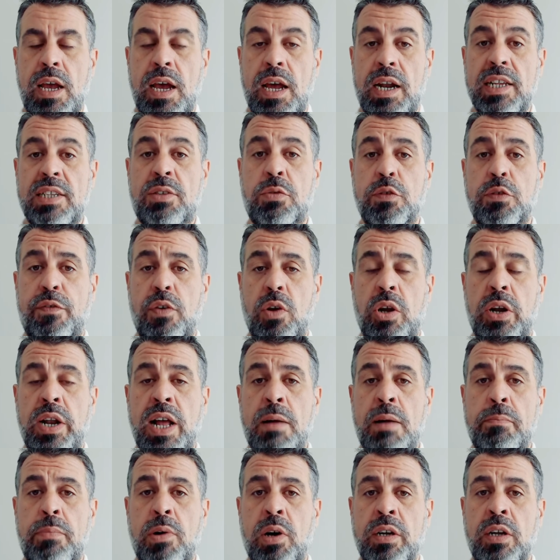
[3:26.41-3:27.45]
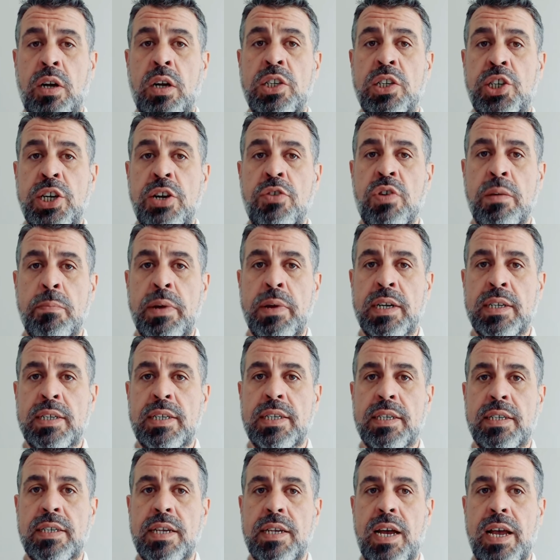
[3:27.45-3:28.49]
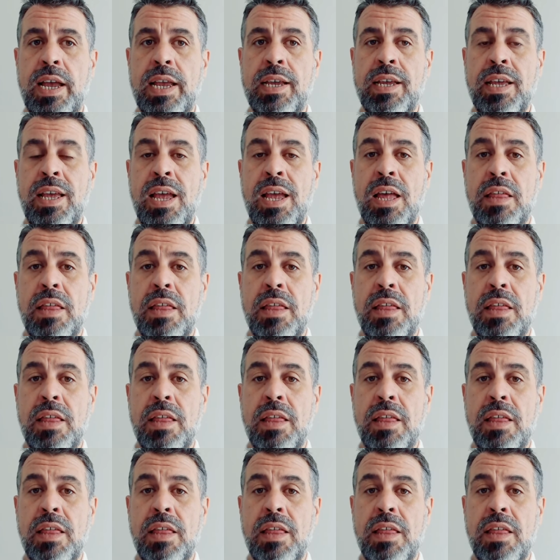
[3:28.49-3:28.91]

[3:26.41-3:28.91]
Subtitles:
This was followed up by a Nigerian minister saying